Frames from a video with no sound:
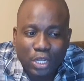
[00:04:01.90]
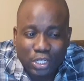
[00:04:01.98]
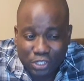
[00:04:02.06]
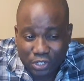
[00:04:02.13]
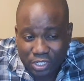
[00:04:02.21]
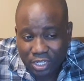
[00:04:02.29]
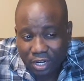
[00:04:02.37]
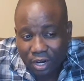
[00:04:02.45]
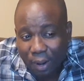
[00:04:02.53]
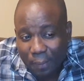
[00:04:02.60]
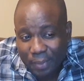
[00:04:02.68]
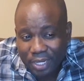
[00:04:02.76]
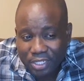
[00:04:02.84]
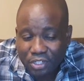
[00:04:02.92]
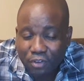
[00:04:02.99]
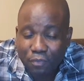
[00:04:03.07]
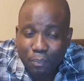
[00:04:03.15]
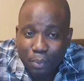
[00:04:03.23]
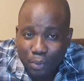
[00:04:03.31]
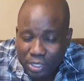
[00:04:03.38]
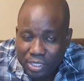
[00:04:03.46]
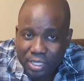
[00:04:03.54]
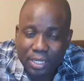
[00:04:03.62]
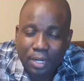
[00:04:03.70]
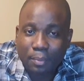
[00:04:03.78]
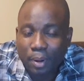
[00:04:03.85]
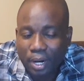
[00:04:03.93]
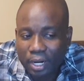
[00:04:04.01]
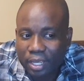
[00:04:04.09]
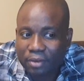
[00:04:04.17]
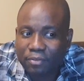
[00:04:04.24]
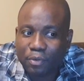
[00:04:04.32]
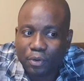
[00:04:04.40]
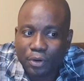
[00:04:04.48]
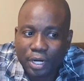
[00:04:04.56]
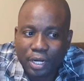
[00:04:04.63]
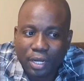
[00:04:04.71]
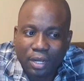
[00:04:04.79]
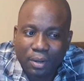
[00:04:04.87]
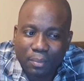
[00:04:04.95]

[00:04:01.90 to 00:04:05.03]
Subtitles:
So you're seeing a combination of porcelain and parquet flooring,